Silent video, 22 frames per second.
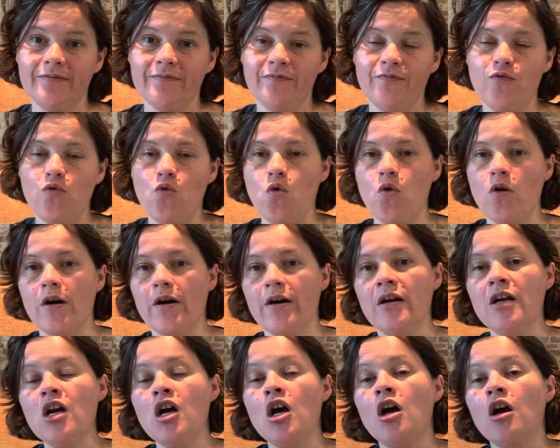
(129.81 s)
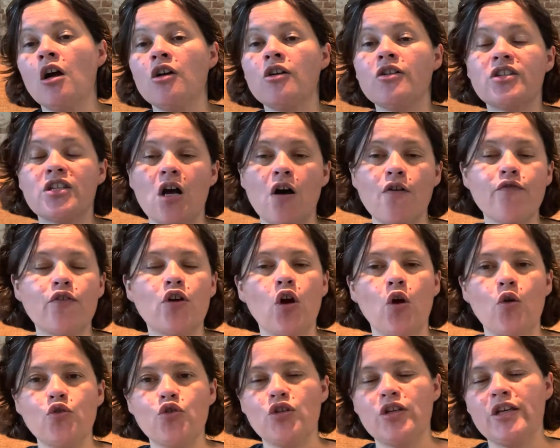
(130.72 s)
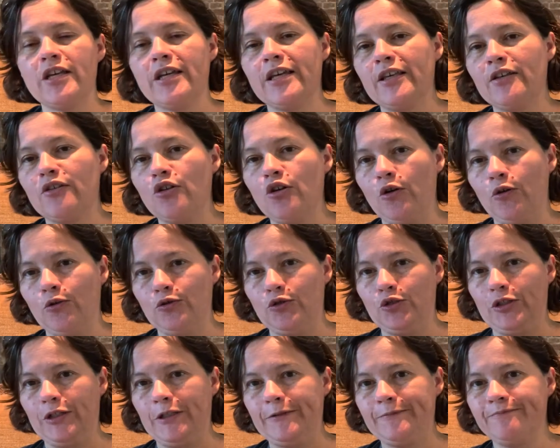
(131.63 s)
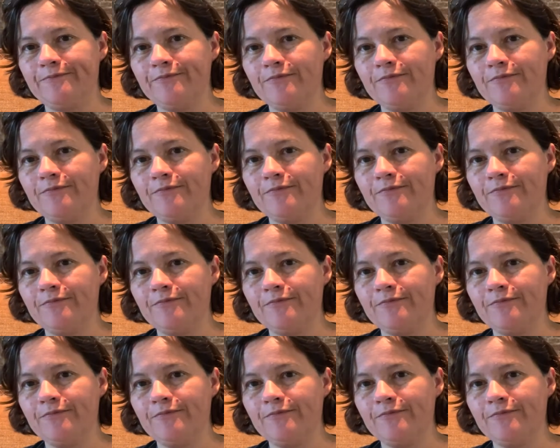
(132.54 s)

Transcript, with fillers: for self-coaching and coaching.